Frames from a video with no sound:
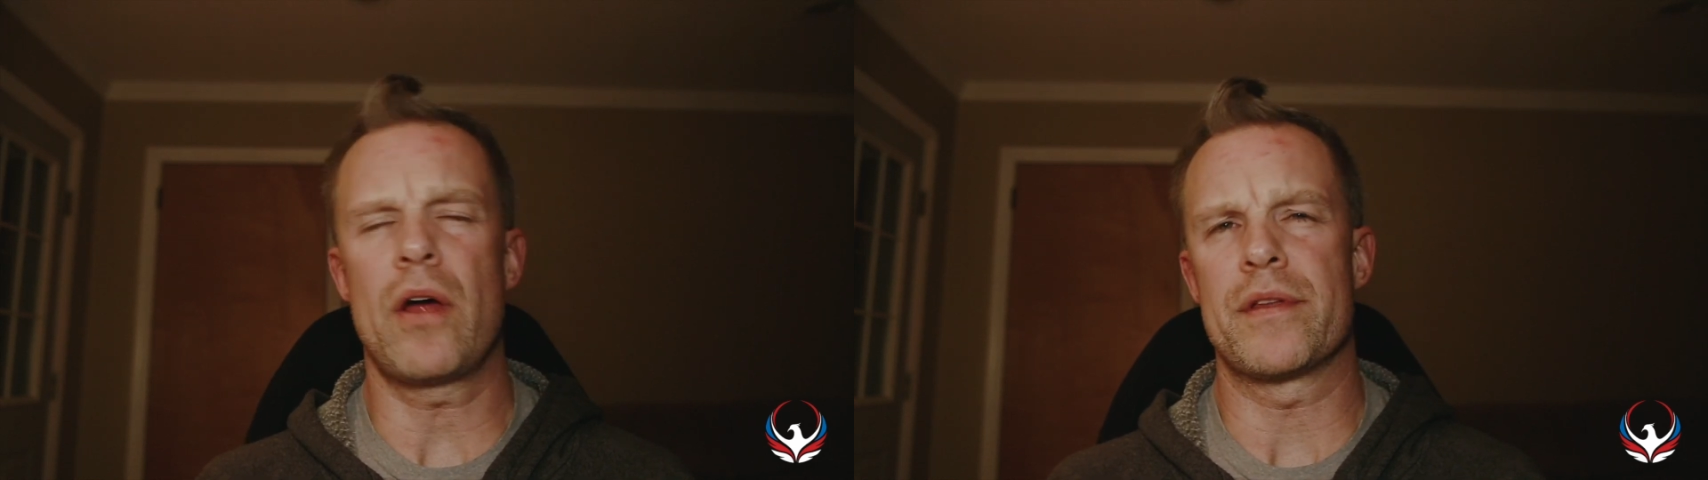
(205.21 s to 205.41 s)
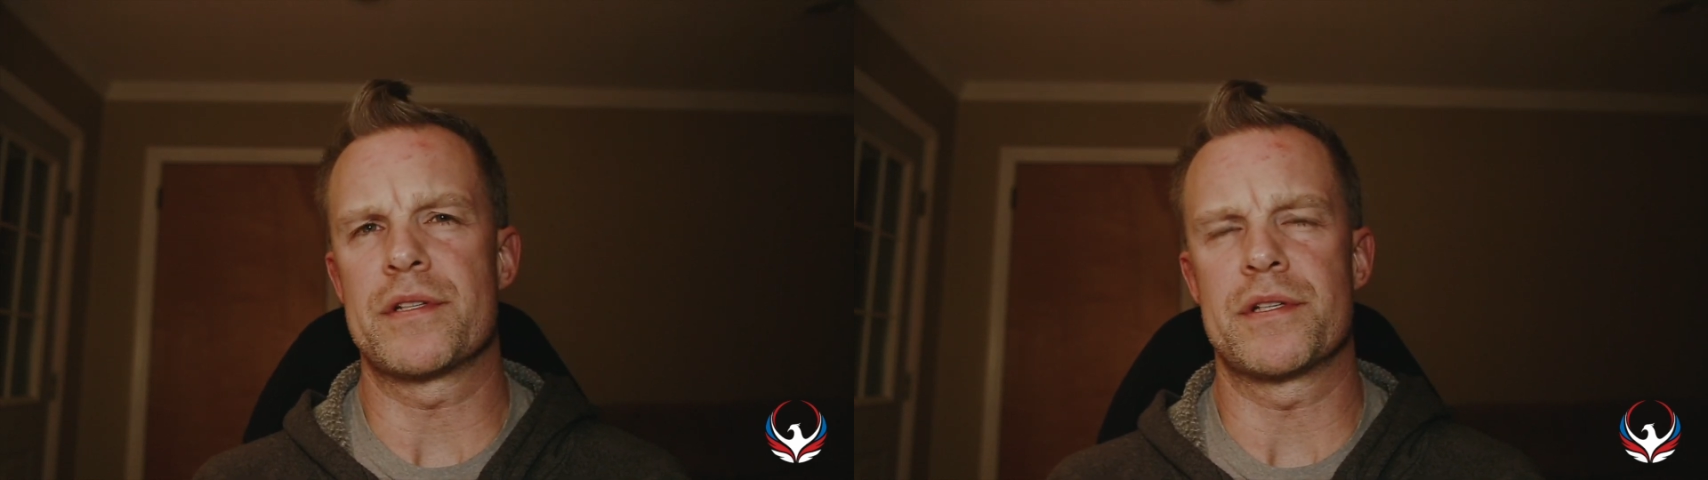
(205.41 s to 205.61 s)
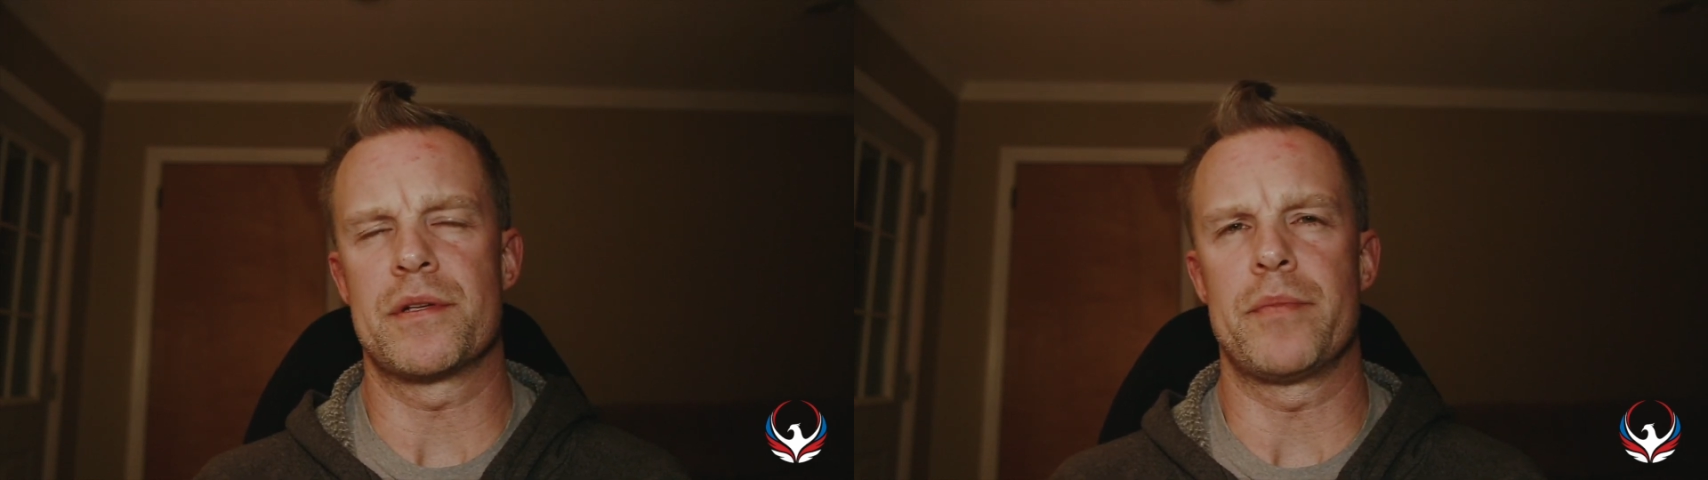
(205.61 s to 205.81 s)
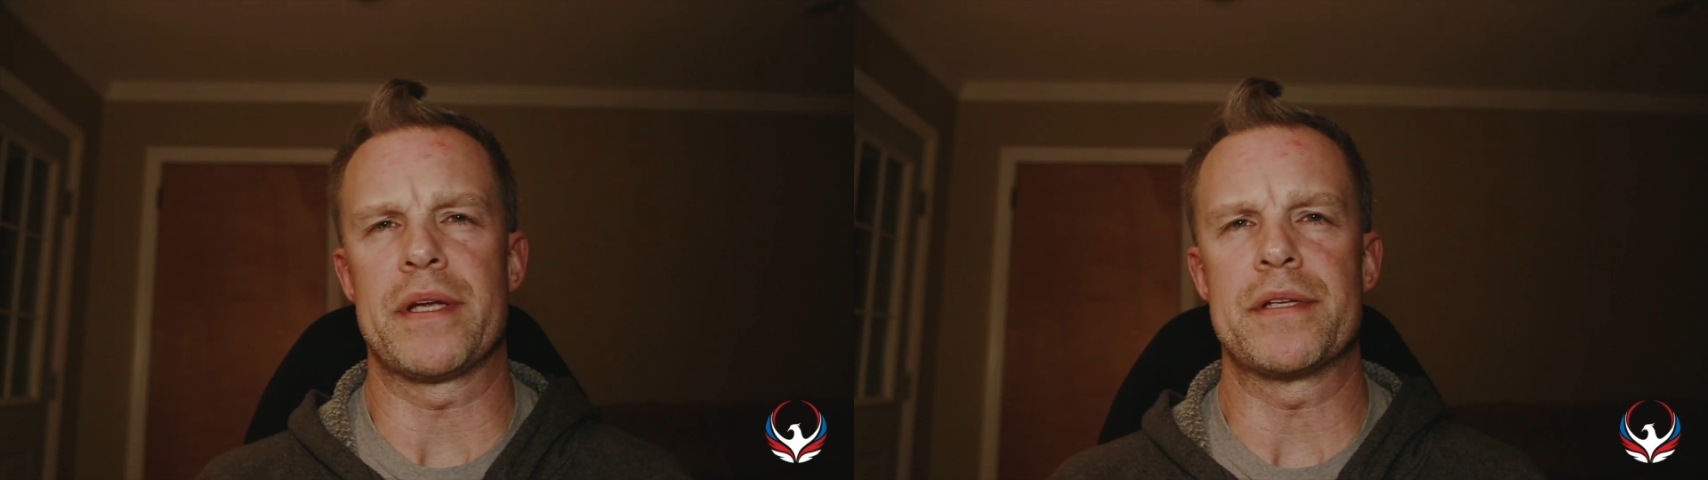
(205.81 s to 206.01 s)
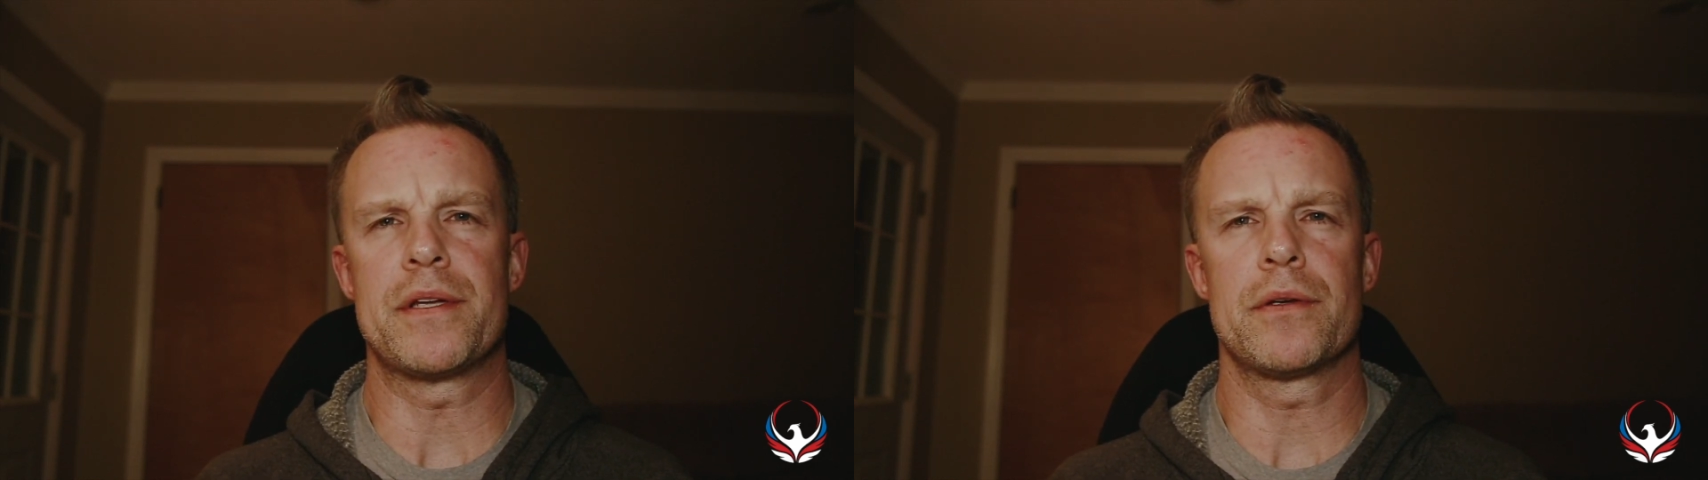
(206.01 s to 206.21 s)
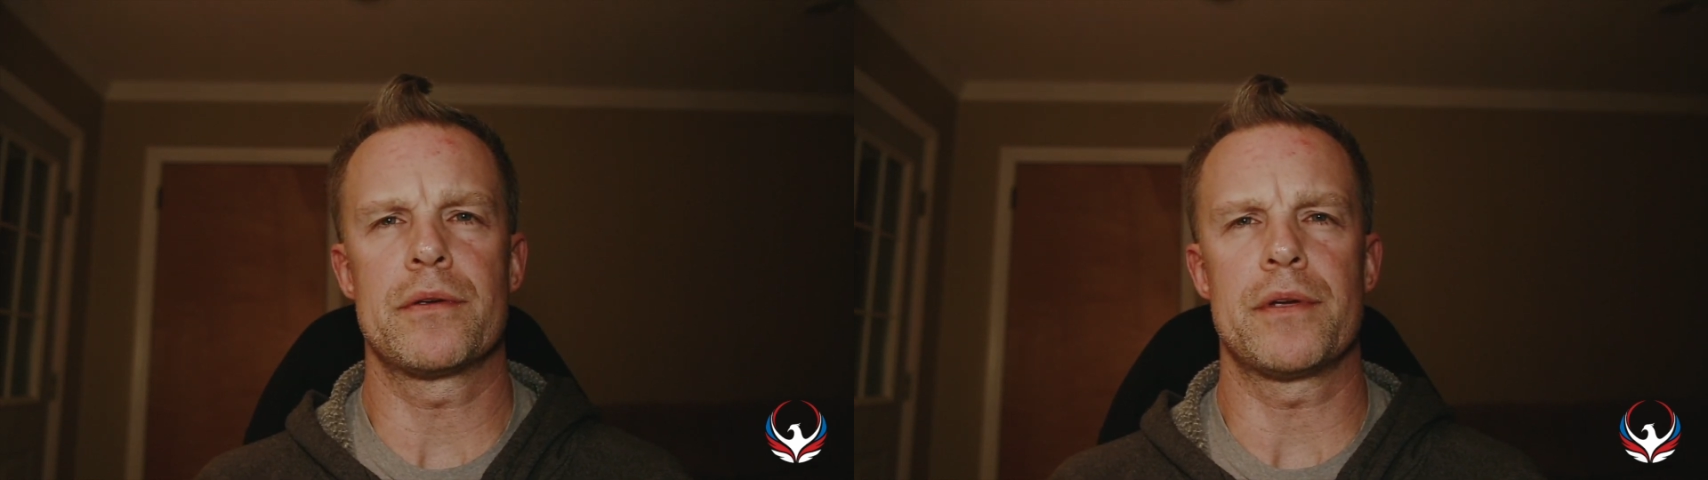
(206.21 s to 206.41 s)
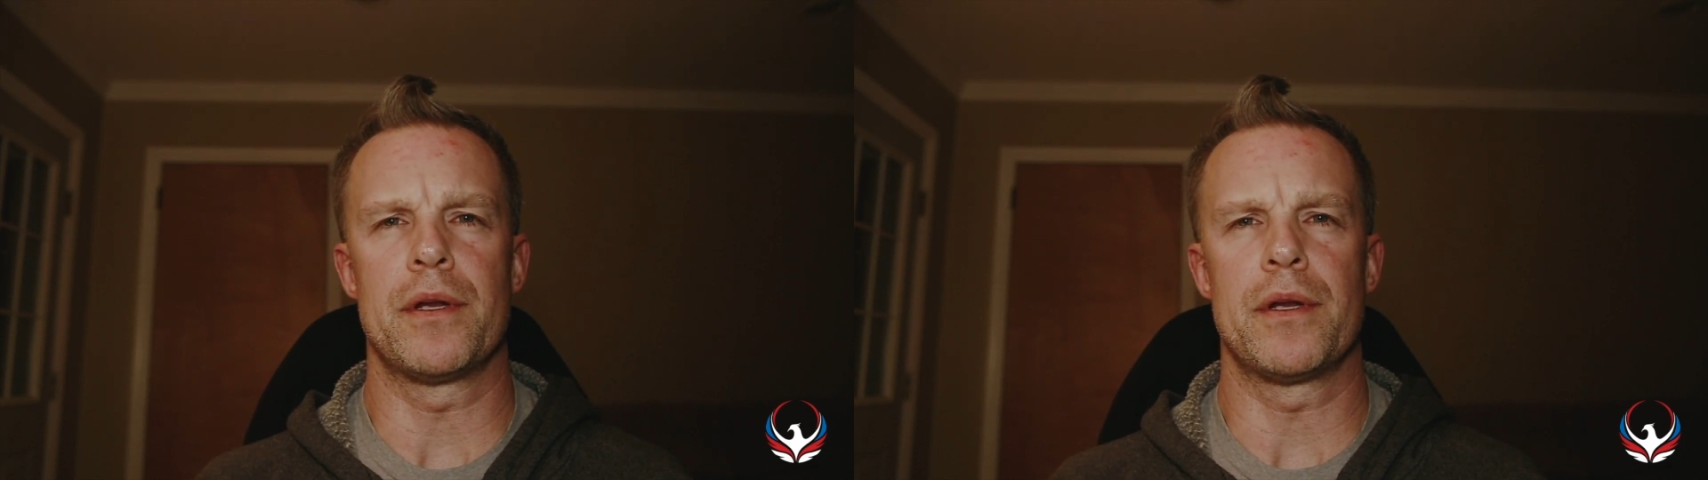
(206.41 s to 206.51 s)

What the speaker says: oh, this isn't a big deal,